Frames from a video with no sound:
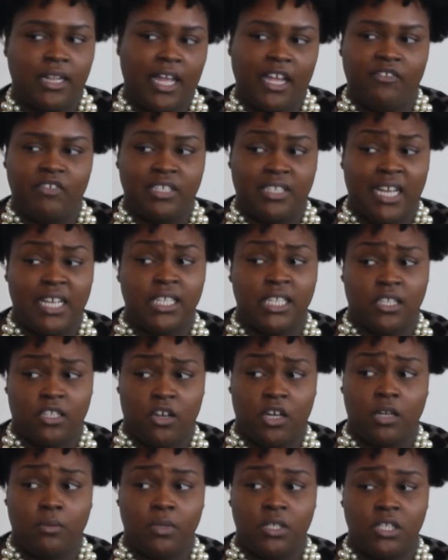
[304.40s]
life is not
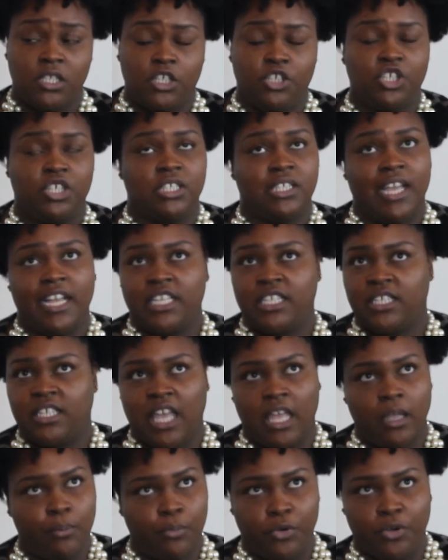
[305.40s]
synonymous, just like
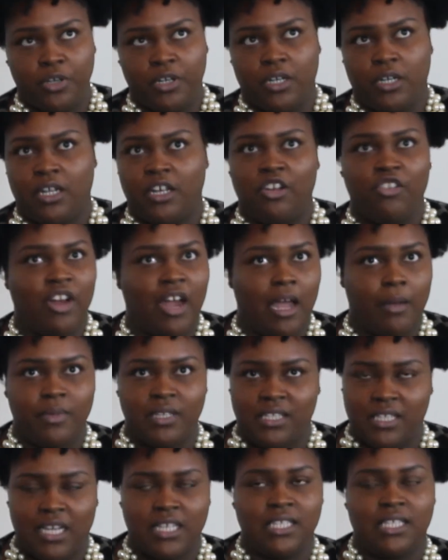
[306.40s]
skateboarding and crime
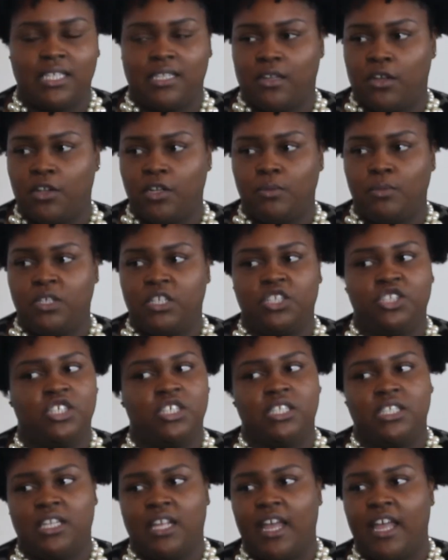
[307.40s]
is not synonymous,
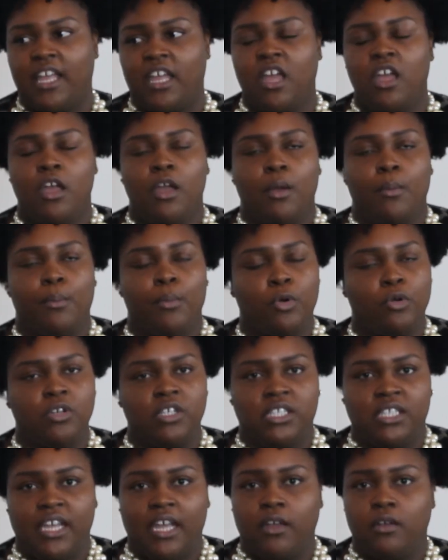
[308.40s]
just like
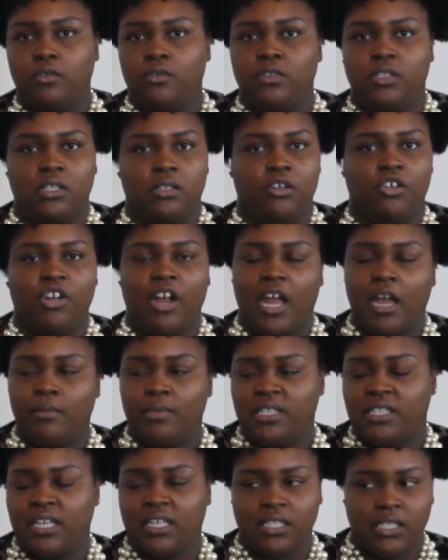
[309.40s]
motorcycles and crime
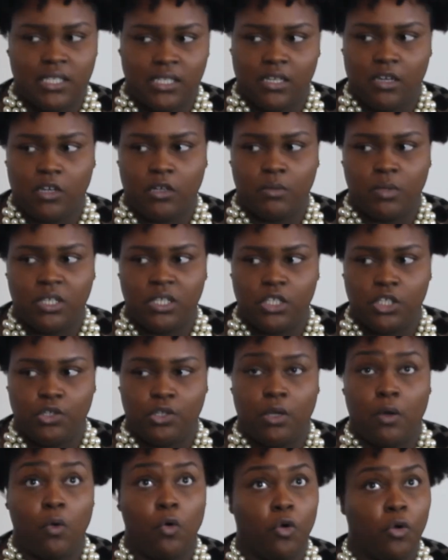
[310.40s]
is not synonymous,
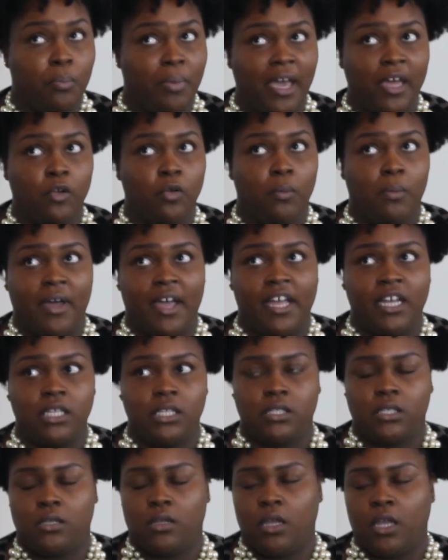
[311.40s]
or pedal
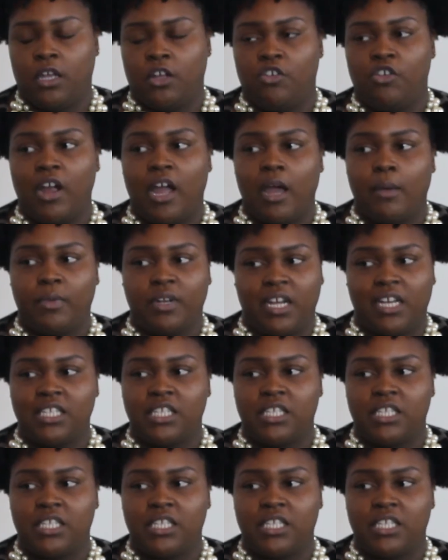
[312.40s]
bikes and crime are not